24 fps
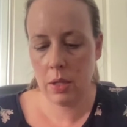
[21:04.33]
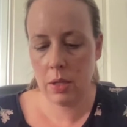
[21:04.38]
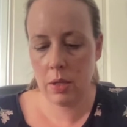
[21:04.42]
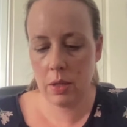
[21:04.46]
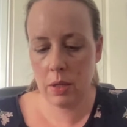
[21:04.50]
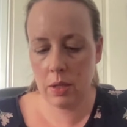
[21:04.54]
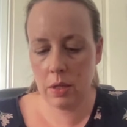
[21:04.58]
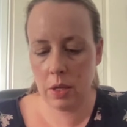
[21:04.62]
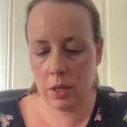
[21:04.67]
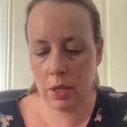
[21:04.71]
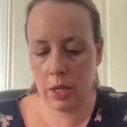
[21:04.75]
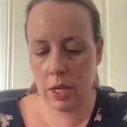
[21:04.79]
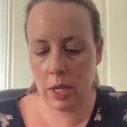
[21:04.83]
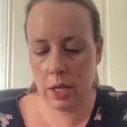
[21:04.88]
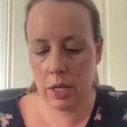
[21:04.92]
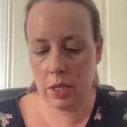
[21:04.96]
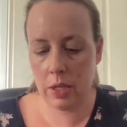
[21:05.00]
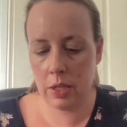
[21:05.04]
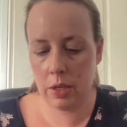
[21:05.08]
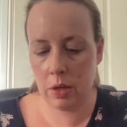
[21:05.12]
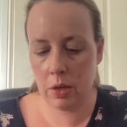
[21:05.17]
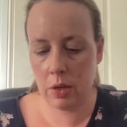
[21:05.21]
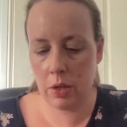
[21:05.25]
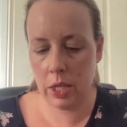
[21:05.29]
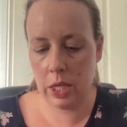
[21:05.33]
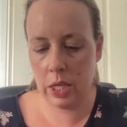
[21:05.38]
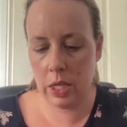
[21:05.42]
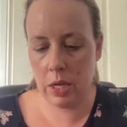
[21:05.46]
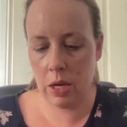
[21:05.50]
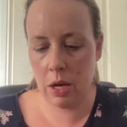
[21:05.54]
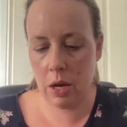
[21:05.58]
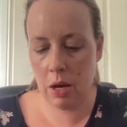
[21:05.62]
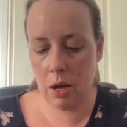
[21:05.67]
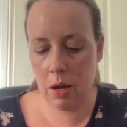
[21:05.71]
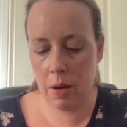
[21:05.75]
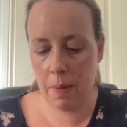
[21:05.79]
So these are the
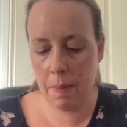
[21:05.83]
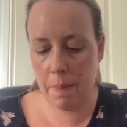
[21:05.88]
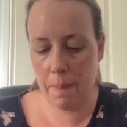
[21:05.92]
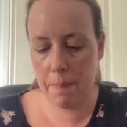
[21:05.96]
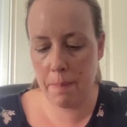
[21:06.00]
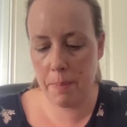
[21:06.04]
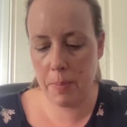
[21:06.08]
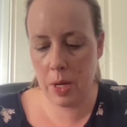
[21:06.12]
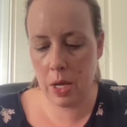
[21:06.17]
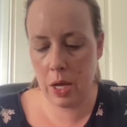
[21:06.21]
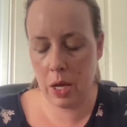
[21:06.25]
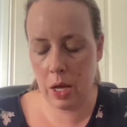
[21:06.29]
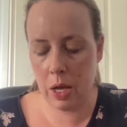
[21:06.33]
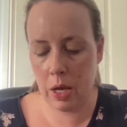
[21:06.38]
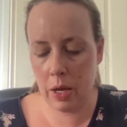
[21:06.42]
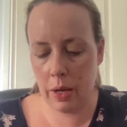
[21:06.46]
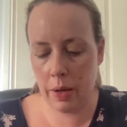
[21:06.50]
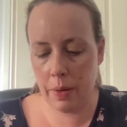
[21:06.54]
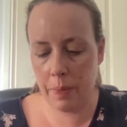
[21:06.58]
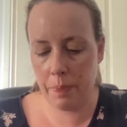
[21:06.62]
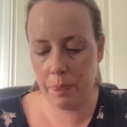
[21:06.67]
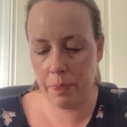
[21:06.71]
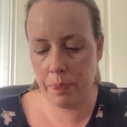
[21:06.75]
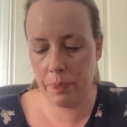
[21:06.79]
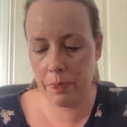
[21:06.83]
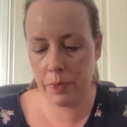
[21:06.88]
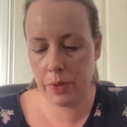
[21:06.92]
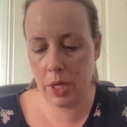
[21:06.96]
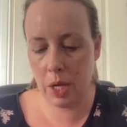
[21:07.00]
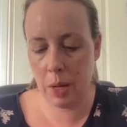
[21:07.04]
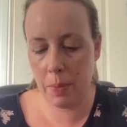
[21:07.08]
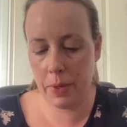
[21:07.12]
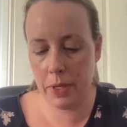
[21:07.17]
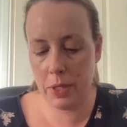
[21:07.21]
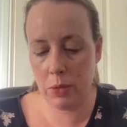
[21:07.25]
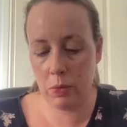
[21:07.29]
Hum
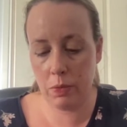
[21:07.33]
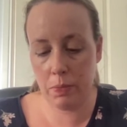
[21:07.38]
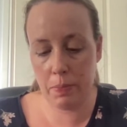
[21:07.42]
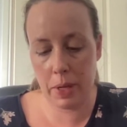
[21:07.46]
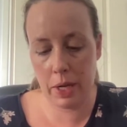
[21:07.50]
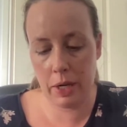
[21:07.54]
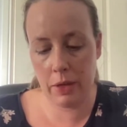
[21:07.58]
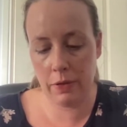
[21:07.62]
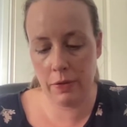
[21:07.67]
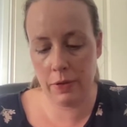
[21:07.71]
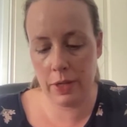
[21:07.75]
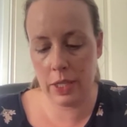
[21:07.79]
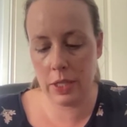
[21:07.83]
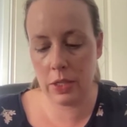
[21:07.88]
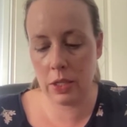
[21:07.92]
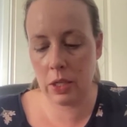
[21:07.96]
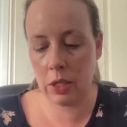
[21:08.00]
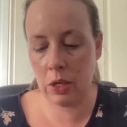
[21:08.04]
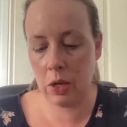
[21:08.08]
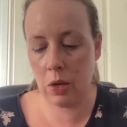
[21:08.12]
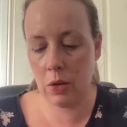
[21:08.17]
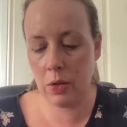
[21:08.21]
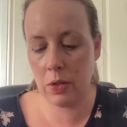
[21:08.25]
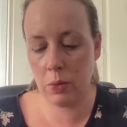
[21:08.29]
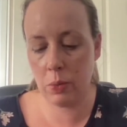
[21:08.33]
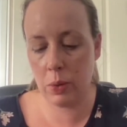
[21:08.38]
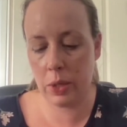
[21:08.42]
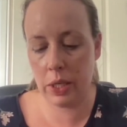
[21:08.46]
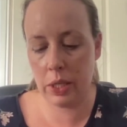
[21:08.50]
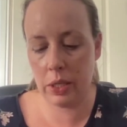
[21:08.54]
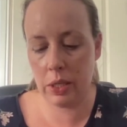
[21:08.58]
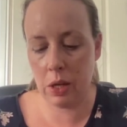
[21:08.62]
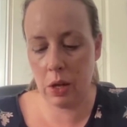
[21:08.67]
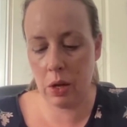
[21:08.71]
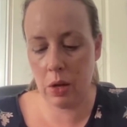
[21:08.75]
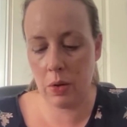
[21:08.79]
gummies with benefits: glow, sweet
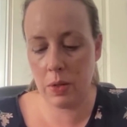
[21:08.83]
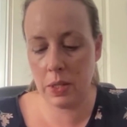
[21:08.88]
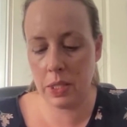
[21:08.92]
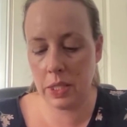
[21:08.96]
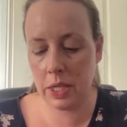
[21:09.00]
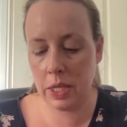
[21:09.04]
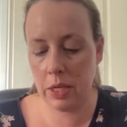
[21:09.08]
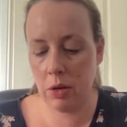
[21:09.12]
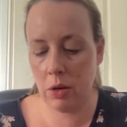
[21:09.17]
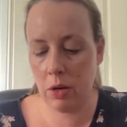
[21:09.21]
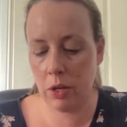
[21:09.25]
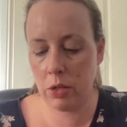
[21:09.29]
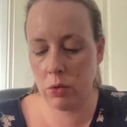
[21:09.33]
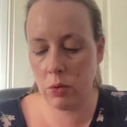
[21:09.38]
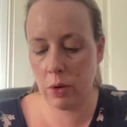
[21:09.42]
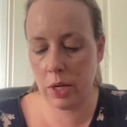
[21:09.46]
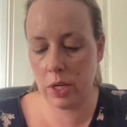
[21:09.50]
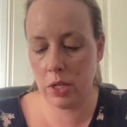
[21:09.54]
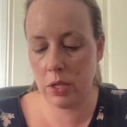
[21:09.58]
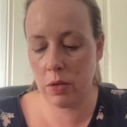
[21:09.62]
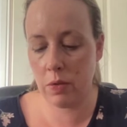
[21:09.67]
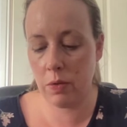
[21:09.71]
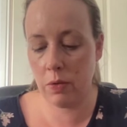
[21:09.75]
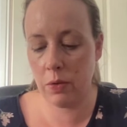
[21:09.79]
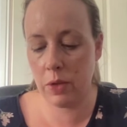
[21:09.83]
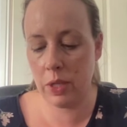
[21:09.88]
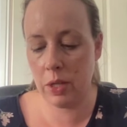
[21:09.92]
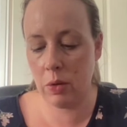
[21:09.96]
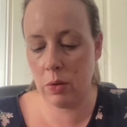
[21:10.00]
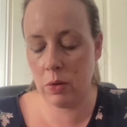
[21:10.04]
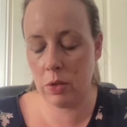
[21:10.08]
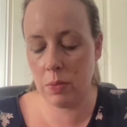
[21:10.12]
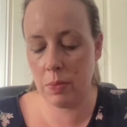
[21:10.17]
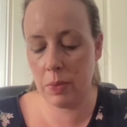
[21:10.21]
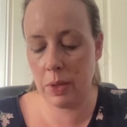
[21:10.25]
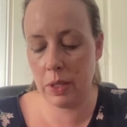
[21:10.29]
glow, skin hydration for the
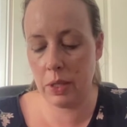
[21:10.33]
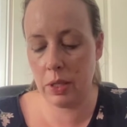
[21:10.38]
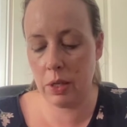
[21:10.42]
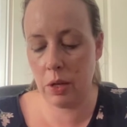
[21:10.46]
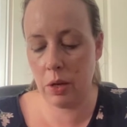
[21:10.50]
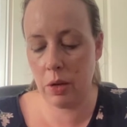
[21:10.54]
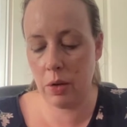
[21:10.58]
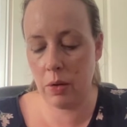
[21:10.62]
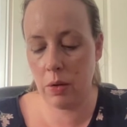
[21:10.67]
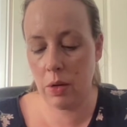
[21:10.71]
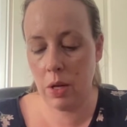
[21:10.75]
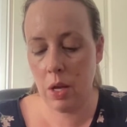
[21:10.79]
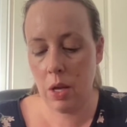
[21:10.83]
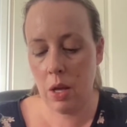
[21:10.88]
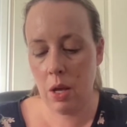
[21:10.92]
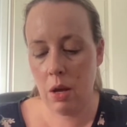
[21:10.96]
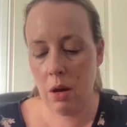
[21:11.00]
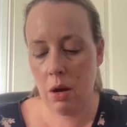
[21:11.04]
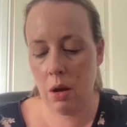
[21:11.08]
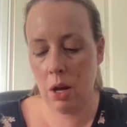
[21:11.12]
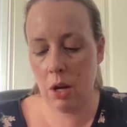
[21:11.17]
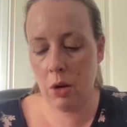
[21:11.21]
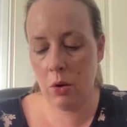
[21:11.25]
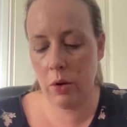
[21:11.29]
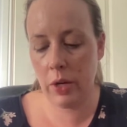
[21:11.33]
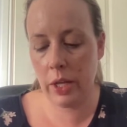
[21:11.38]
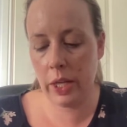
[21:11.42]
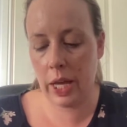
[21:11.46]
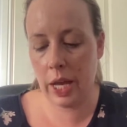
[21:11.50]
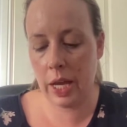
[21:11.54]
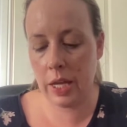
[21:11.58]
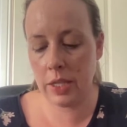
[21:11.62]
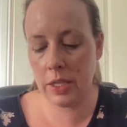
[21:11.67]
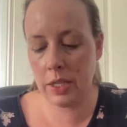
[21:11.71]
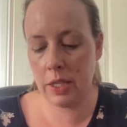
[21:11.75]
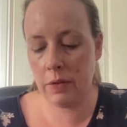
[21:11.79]
ultimate glow, hyaluronic
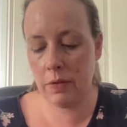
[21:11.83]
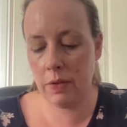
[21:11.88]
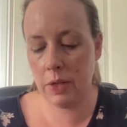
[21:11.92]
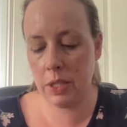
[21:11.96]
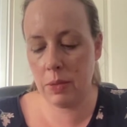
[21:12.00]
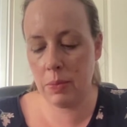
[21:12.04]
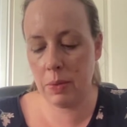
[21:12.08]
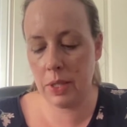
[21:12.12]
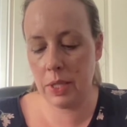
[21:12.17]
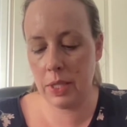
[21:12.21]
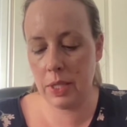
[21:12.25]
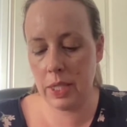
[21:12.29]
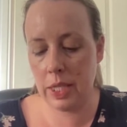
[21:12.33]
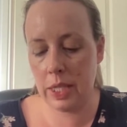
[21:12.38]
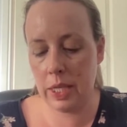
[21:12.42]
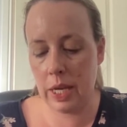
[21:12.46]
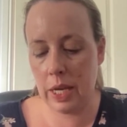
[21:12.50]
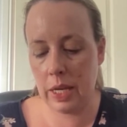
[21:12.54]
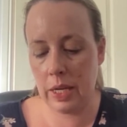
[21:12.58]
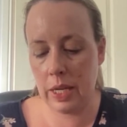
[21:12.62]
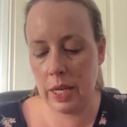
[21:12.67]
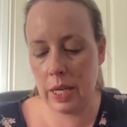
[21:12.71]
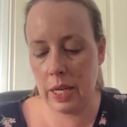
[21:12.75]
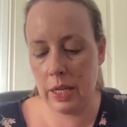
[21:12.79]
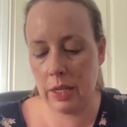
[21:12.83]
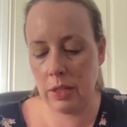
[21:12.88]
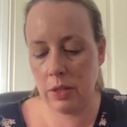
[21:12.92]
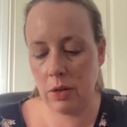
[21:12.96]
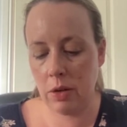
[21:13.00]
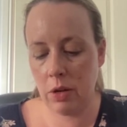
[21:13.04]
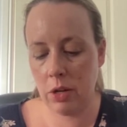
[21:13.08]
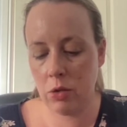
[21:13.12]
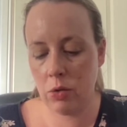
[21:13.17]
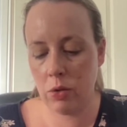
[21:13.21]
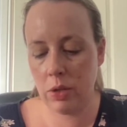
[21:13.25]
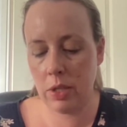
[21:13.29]
acid, vitamin C and E,
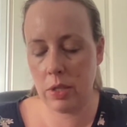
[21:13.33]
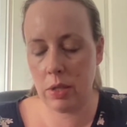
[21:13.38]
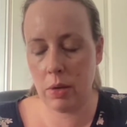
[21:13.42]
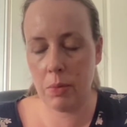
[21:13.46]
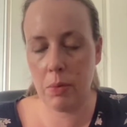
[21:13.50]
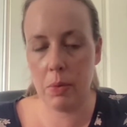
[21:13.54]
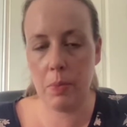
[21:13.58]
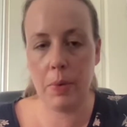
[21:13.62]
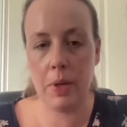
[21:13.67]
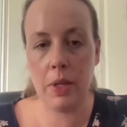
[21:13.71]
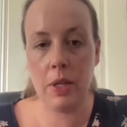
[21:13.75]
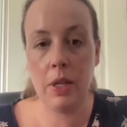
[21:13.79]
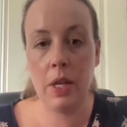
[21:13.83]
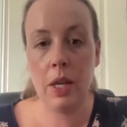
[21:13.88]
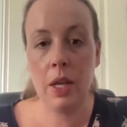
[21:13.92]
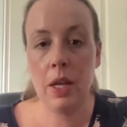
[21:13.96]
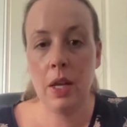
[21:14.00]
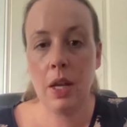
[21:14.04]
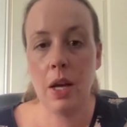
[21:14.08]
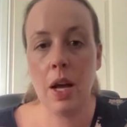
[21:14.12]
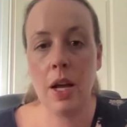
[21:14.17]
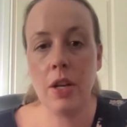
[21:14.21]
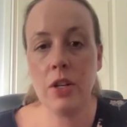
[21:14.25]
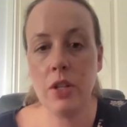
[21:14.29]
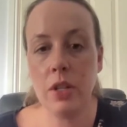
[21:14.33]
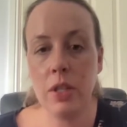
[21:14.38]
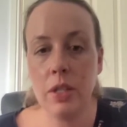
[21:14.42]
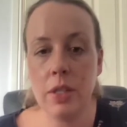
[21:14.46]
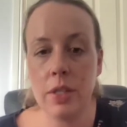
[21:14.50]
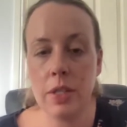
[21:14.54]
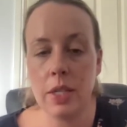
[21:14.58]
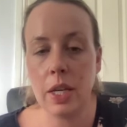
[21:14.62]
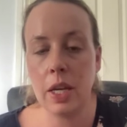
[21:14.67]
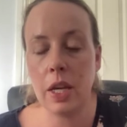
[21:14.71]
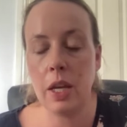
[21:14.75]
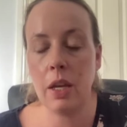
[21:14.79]
dietary supplement. As you can
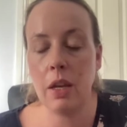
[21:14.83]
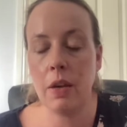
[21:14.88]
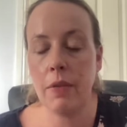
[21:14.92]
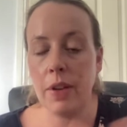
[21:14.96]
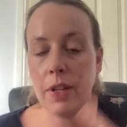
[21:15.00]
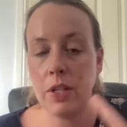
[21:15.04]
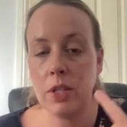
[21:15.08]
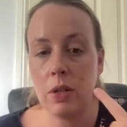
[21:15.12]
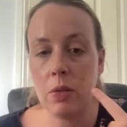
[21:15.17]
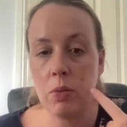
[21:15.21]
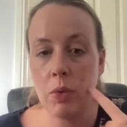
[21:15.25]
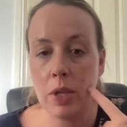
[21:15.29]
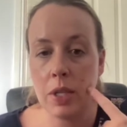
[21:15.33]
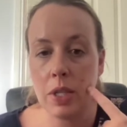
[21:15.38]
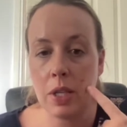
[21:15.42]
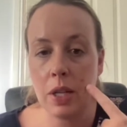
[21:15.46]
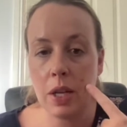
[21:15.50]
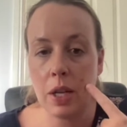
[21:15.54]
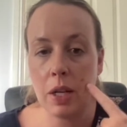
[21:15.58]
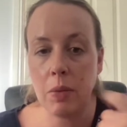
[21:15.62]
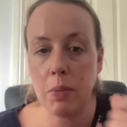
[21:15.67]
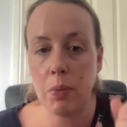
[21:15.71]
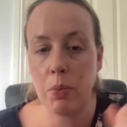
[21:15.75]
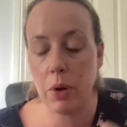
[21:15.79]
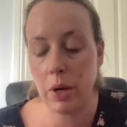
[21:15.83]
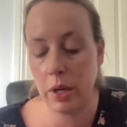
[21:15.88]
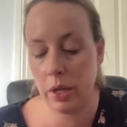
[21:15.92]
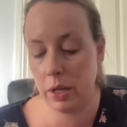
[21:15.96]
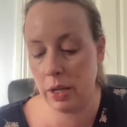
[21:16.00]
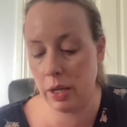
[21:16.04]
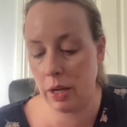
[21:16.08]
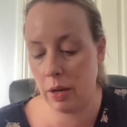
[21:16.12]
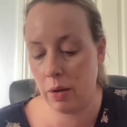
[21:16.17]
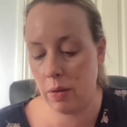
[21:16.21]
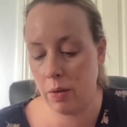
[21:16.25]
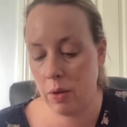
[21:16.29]
see, I've actually recently had a
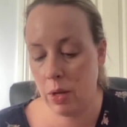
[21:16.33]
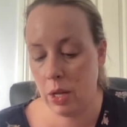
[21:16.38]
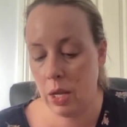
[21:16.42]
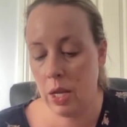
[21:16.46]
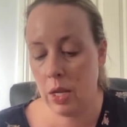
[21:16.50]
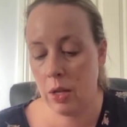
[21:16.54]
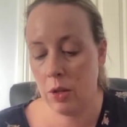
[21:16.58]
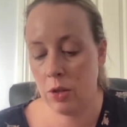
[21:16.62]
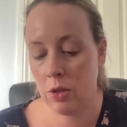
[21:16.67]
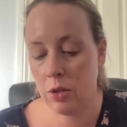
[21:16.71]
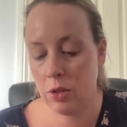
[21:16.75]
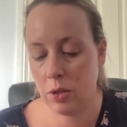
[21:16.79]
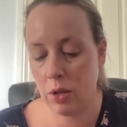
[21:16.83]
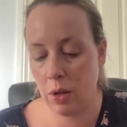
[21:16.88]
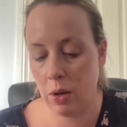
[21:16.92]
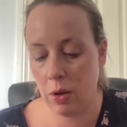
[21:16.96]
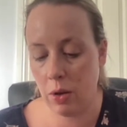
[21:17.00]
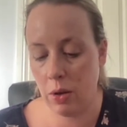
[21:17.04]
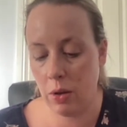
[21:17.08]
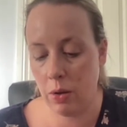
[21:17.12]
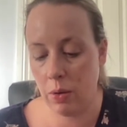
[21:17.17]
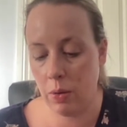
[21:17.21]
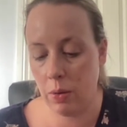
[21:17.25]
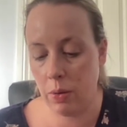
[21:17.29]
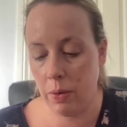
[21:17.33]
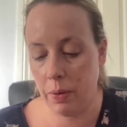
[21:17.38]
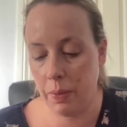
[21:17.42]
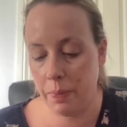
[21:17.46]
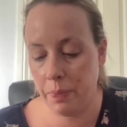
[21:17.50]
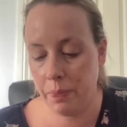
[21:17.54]
breakout, so